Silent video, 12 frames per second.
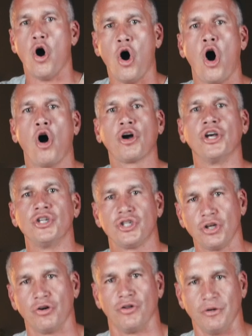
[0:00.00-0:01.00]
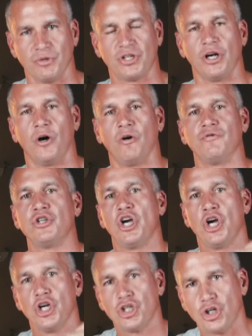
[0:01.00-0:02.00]
all consider themselves
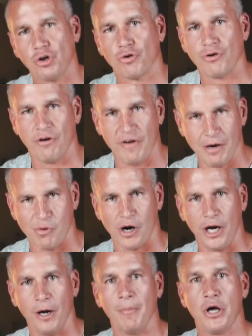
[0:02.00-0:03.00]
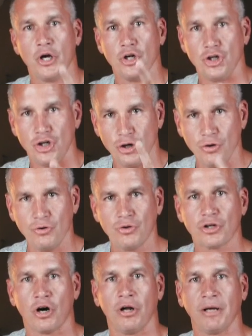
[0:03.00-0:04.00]
children of Abraham?
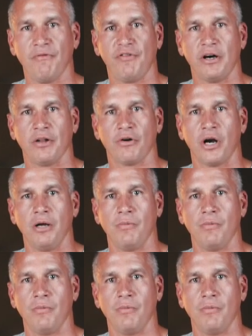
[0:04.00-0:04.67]
Jews call him Father